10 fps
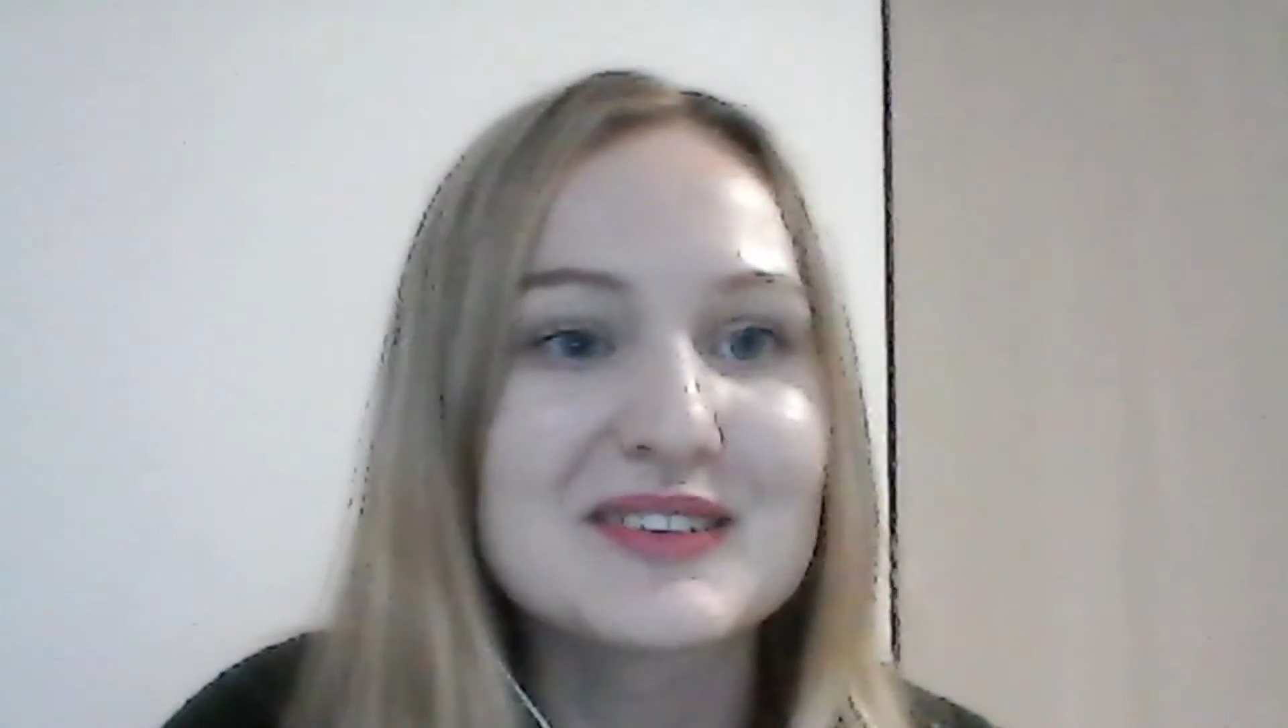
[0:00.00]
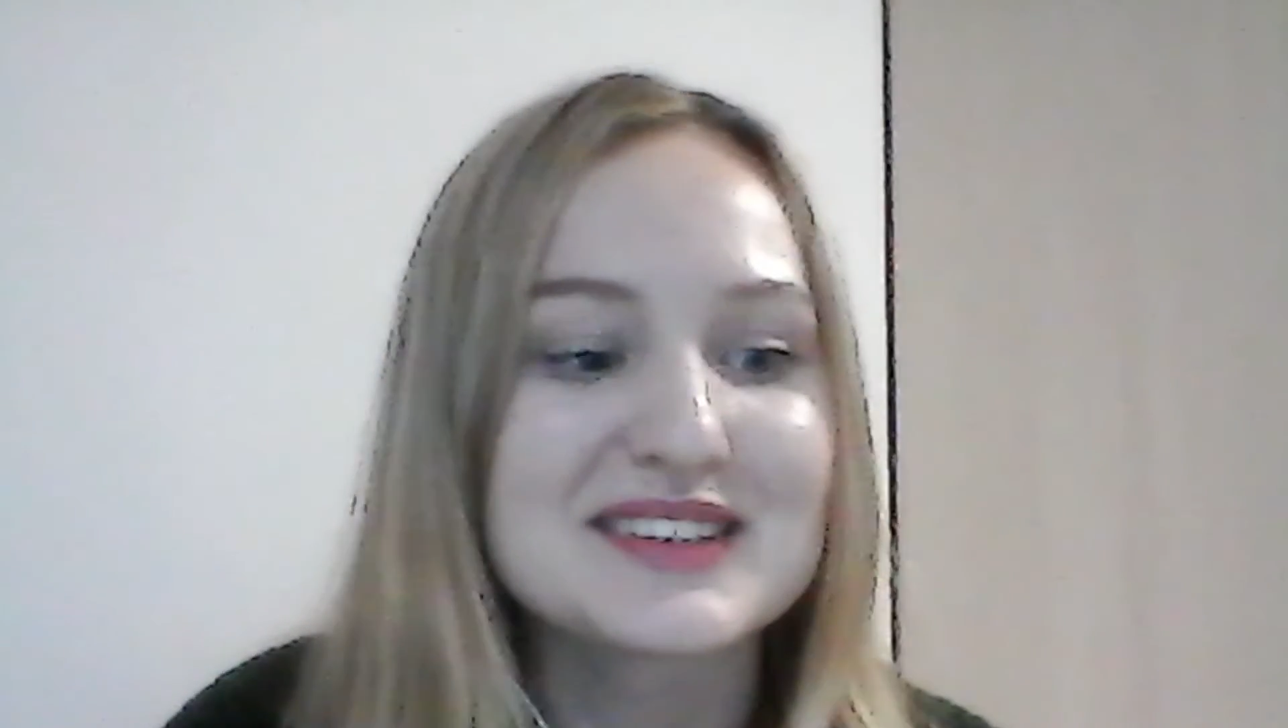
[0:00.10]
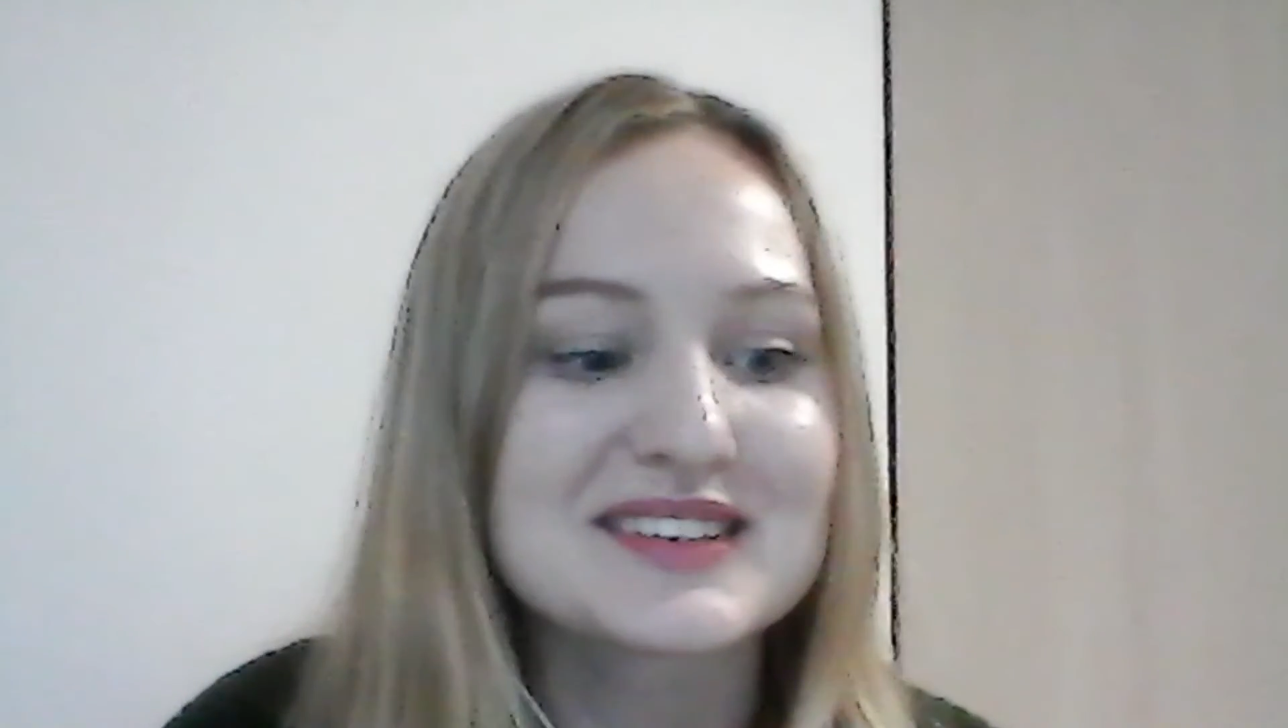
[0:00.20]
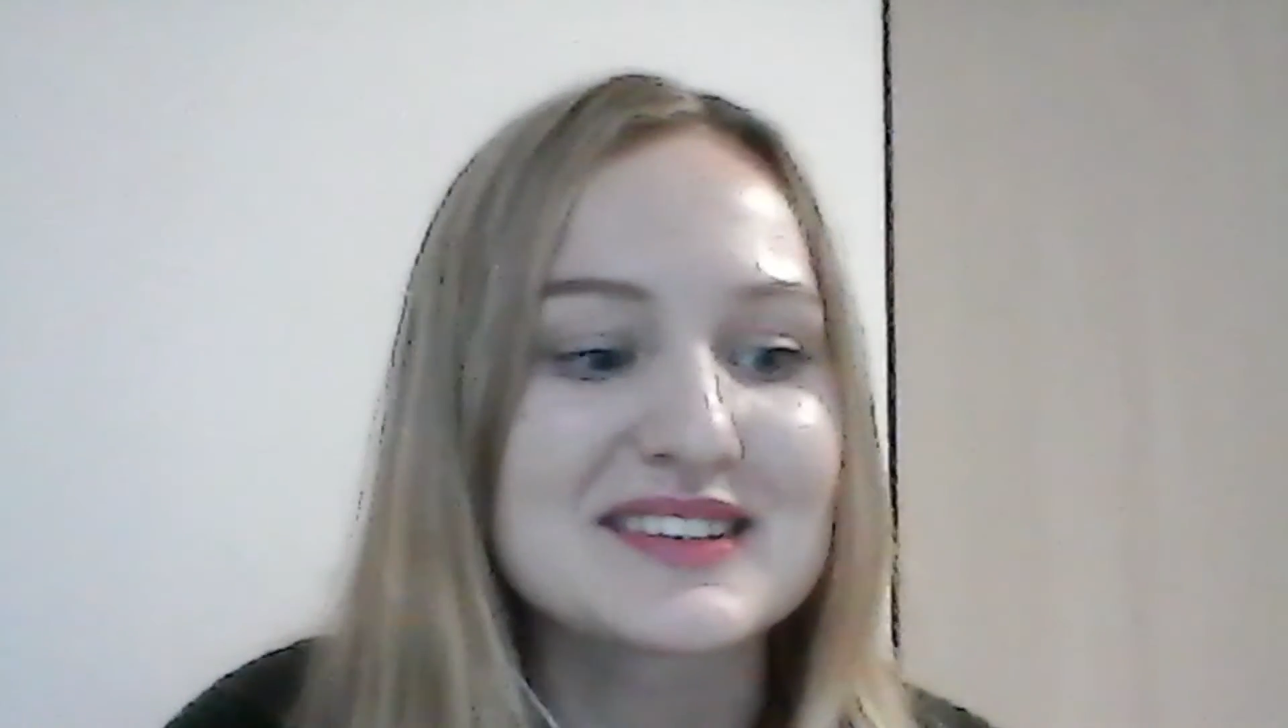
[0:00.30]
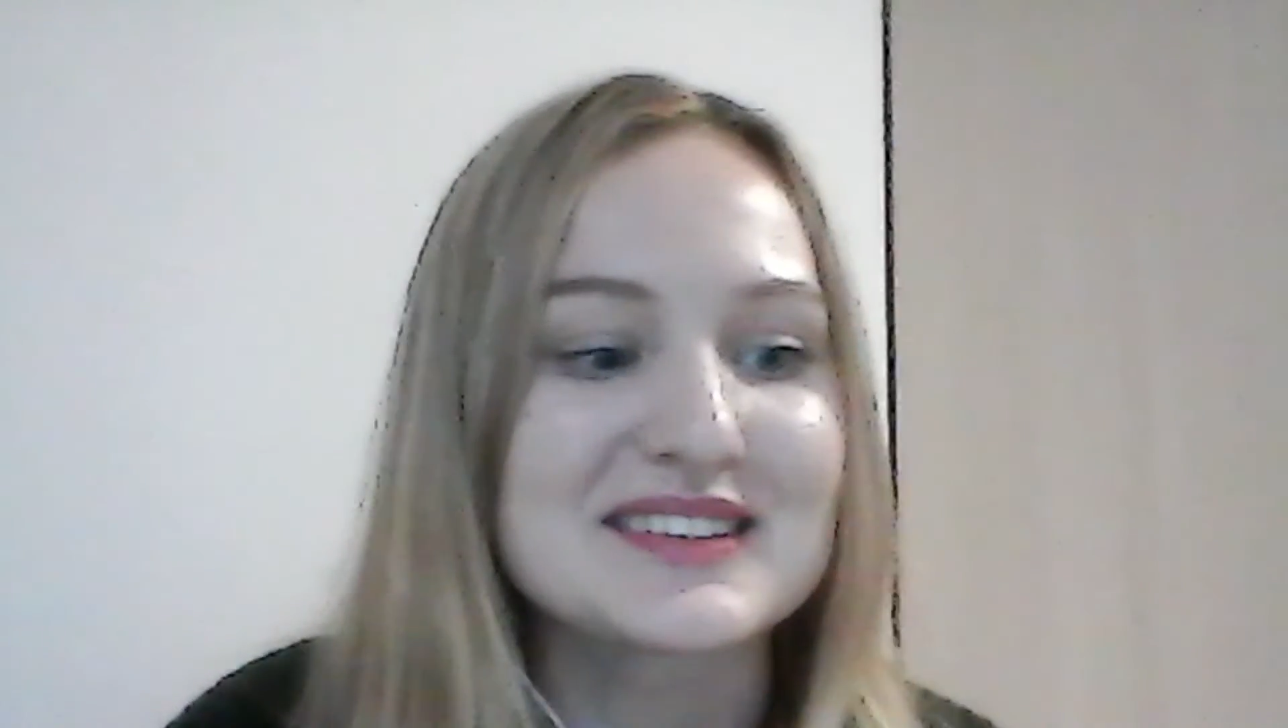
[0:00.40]

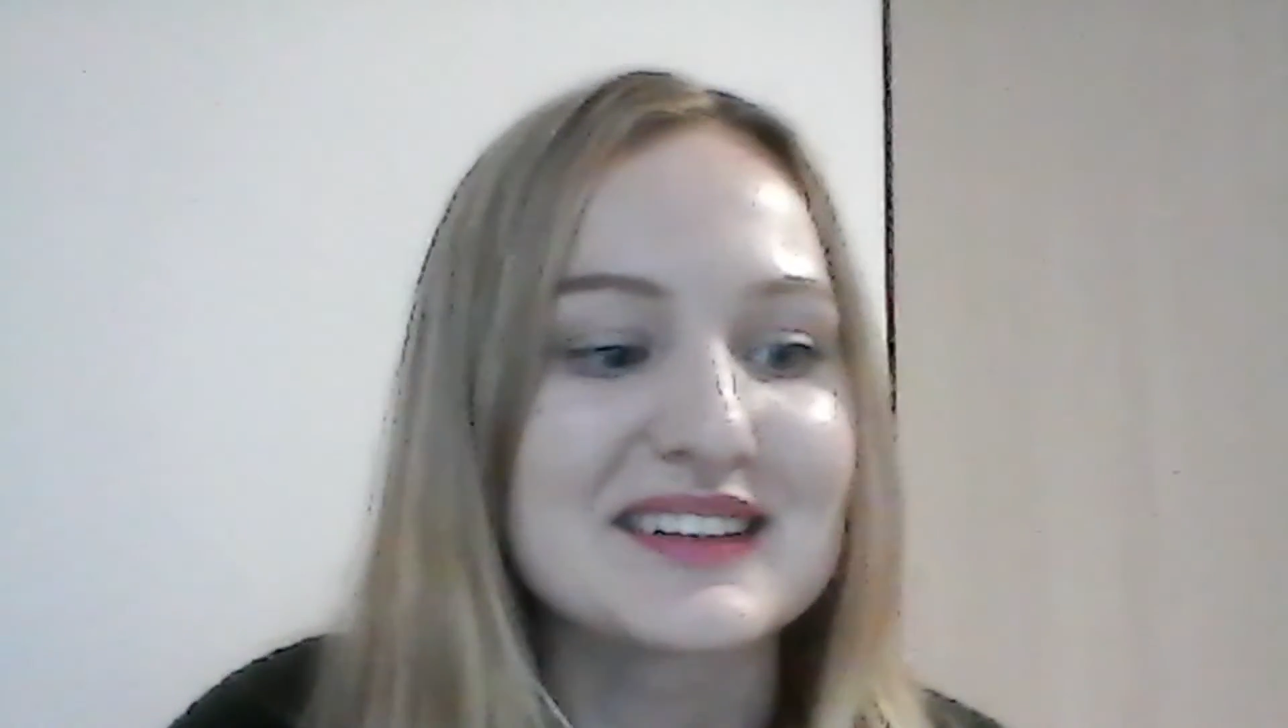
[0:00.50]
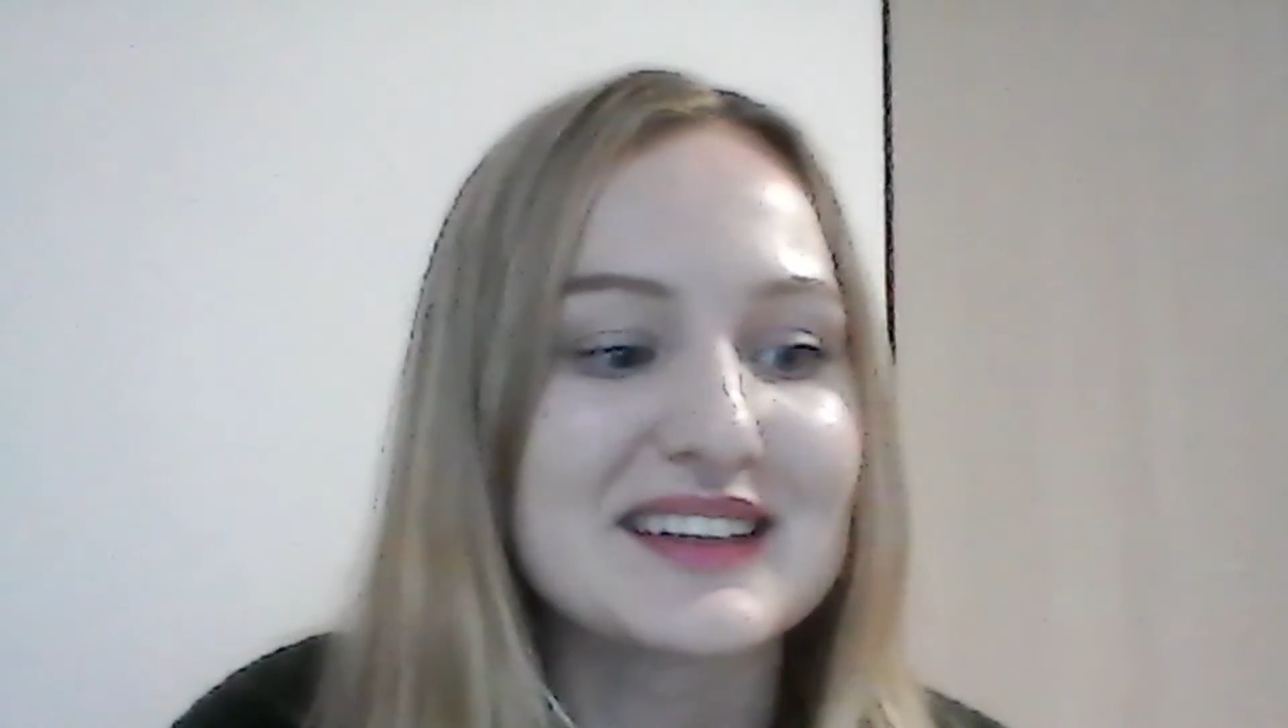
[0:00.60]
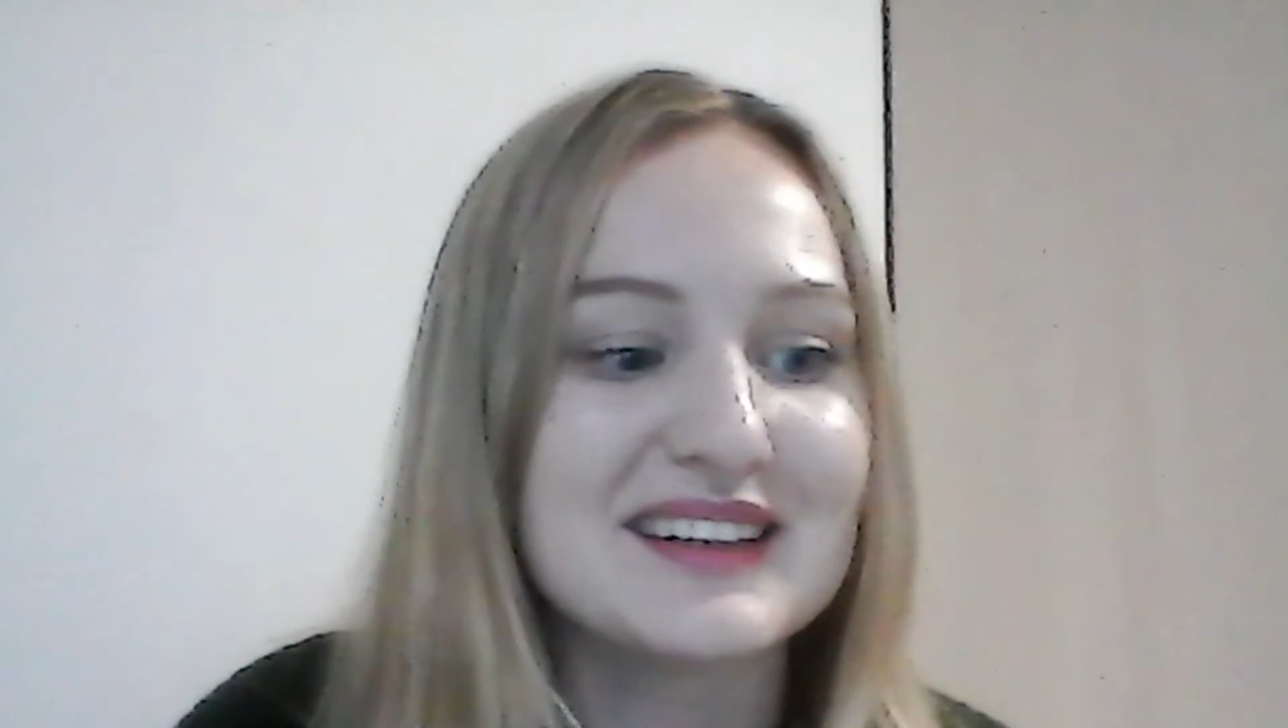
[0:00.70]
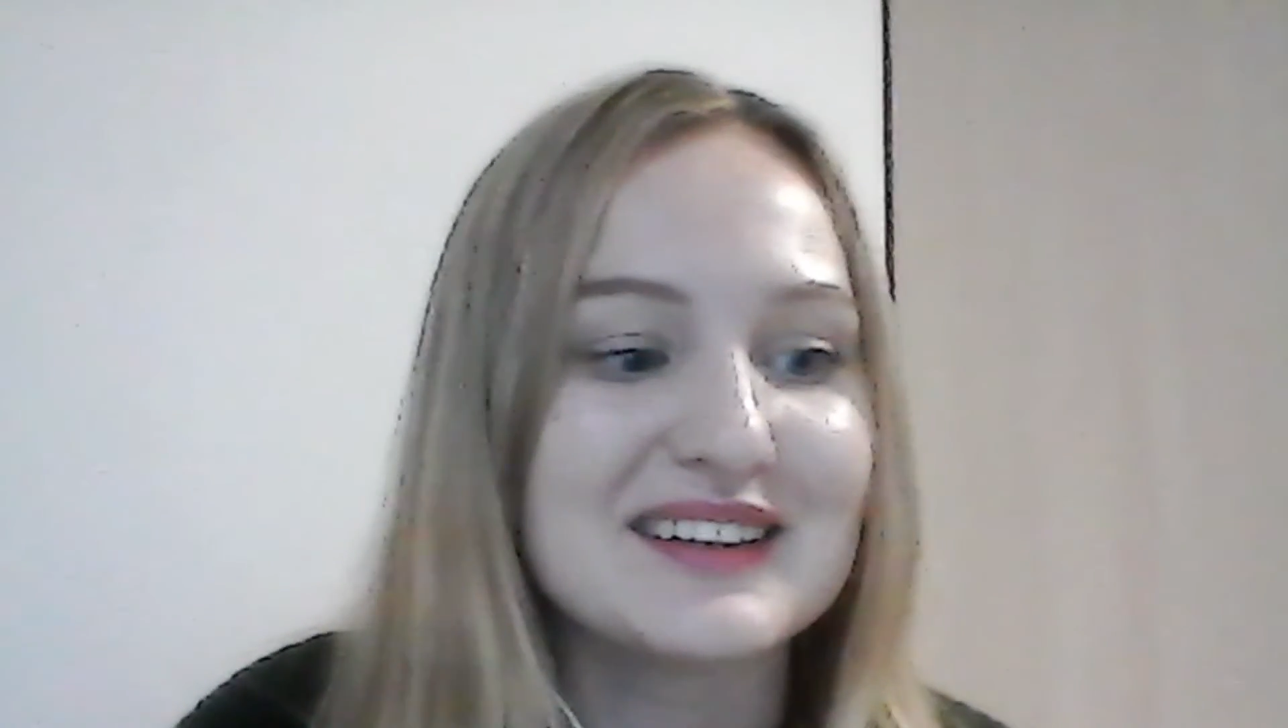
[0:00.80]
question.